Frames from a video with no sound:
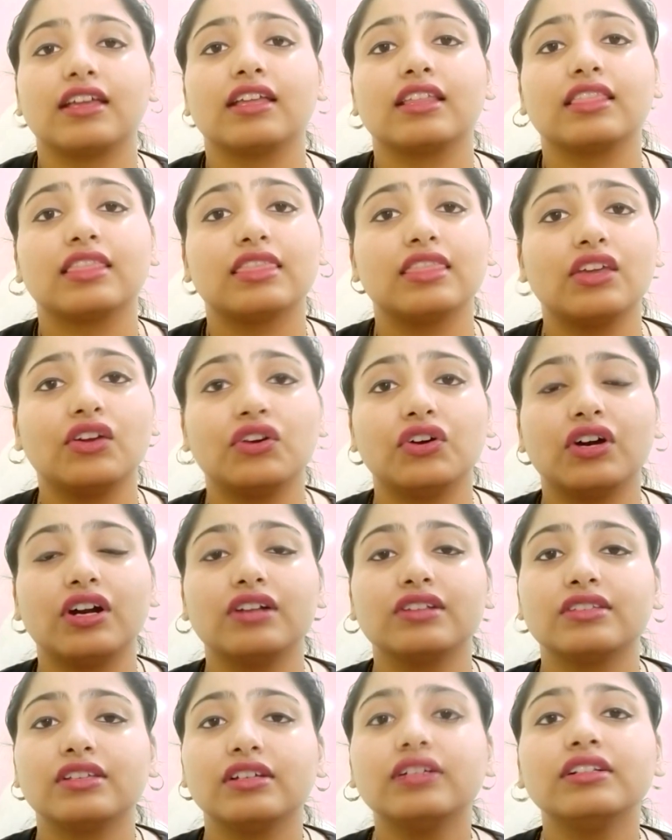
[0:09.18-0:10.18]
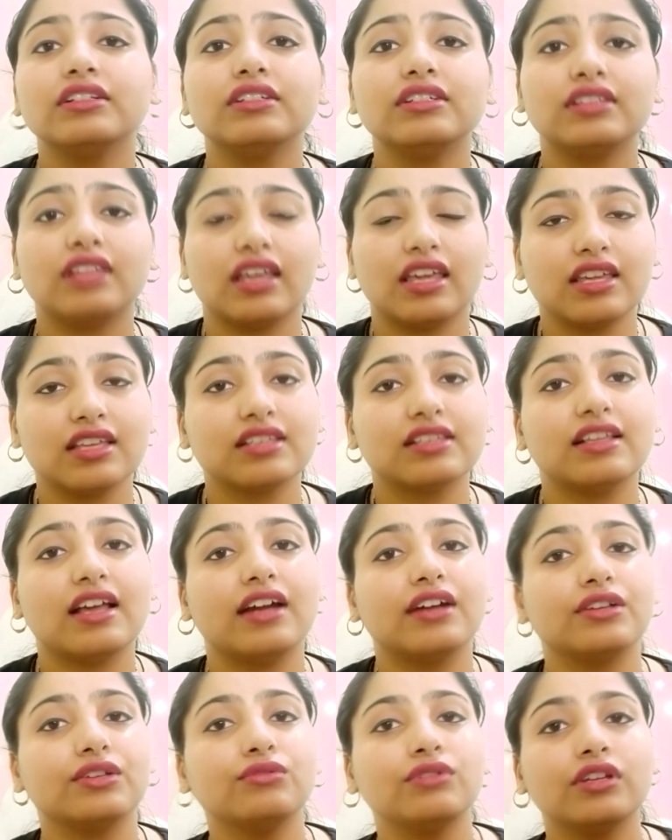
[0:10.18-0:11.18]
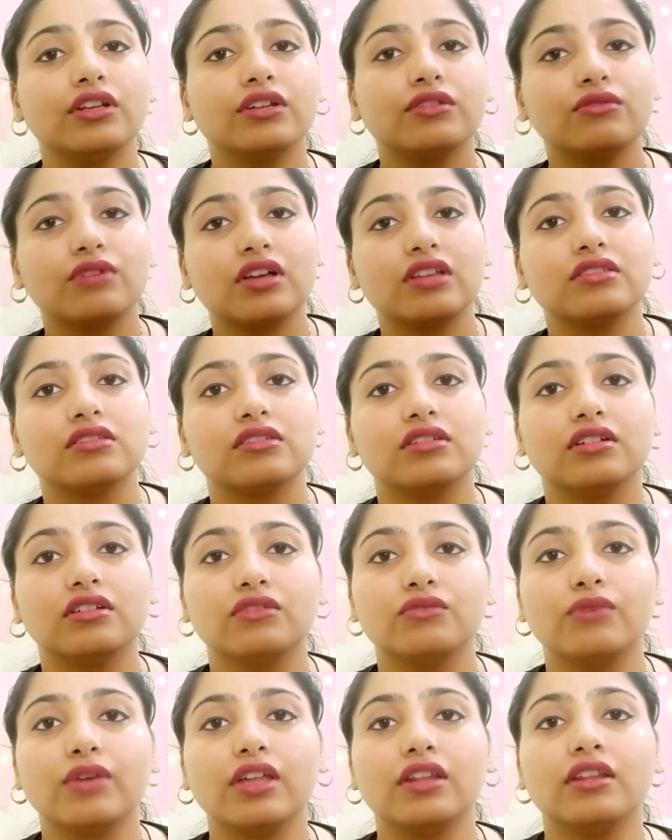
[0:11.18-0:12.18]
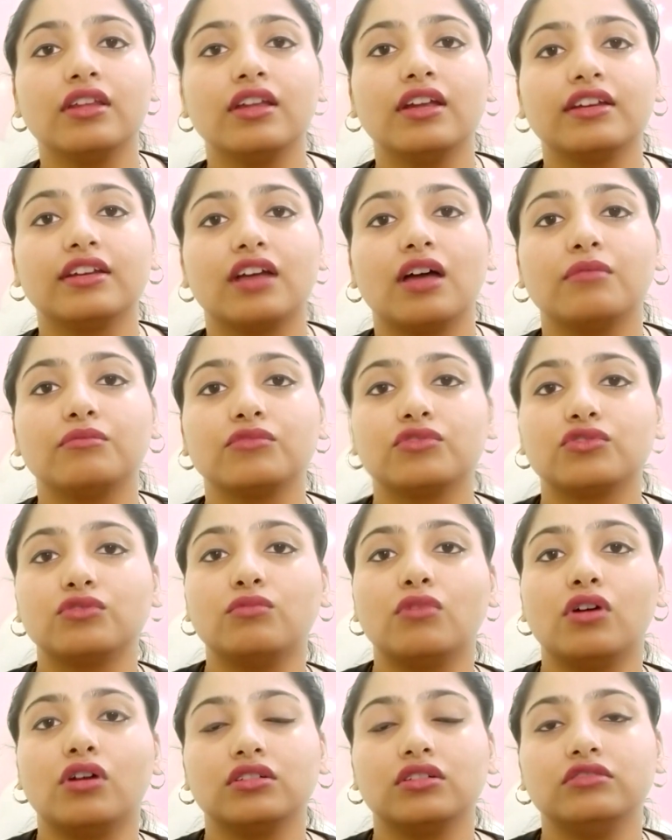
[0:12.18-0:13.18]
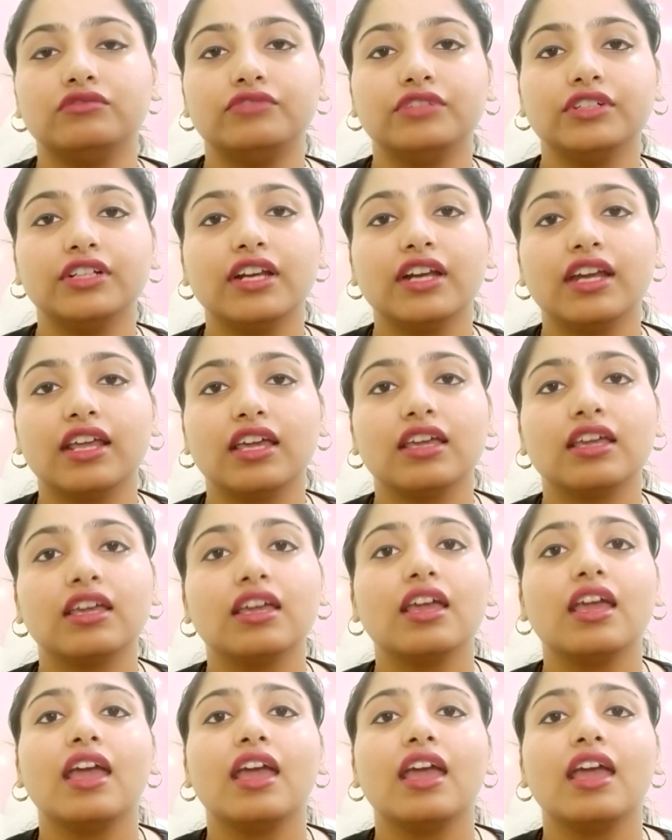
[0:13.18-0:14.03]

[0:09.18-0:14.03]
there are certain things that you need to consider when it comes to bottle feeding